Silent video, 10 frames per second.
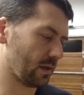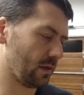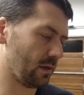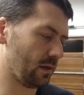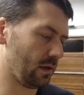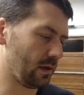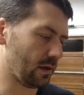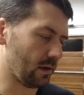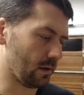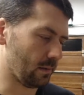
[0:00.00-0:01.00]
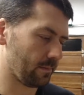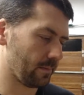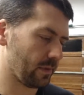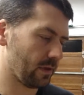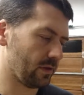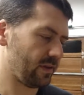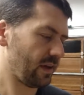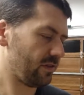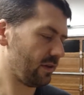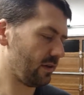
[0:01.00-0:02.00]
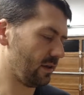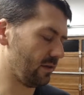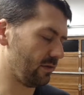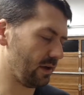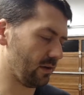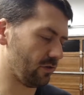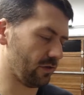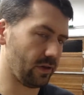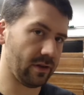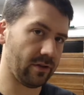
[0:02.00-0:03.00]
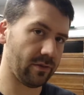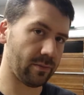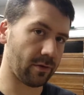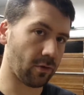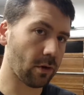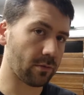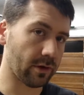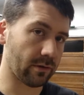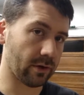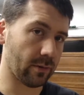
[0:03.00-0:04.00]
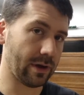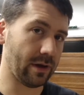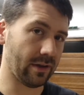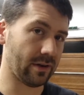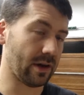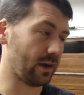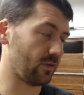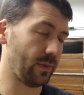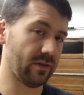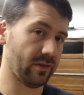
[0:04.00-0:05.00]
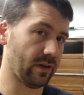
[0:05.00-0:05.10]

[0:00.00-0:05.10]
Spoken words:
the testing that they did in the video showed that these perform really, really well, and they're not expensive.